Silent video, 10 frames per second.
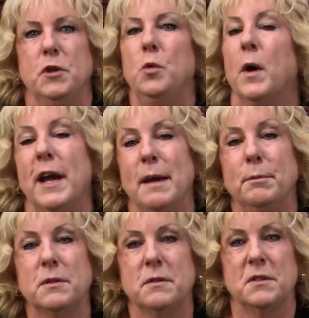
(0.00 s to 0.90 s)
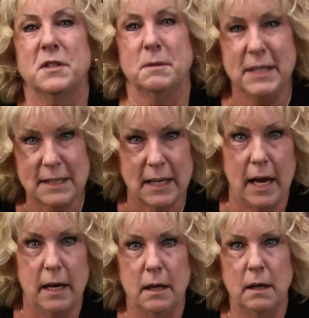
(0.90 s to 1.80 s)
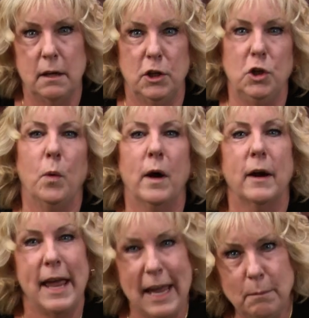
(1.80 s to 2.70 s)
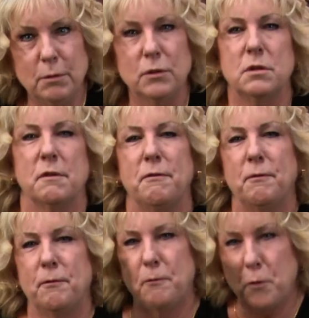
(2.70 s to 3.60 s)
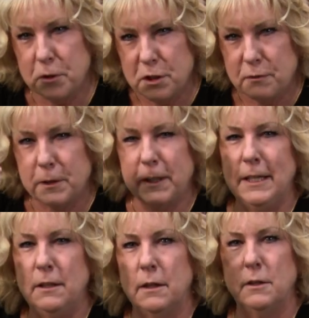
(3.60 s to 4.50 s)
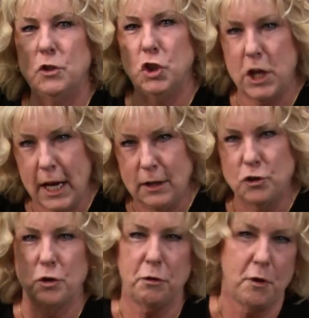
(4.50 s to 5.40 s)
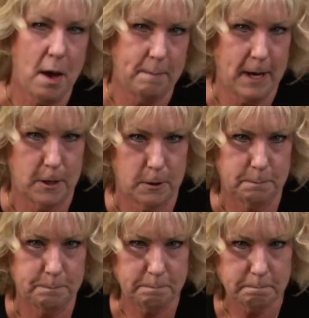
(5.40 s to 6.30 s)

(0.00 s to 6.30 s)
You are able to dismiss it. You are able to forcefully change your thought pattern.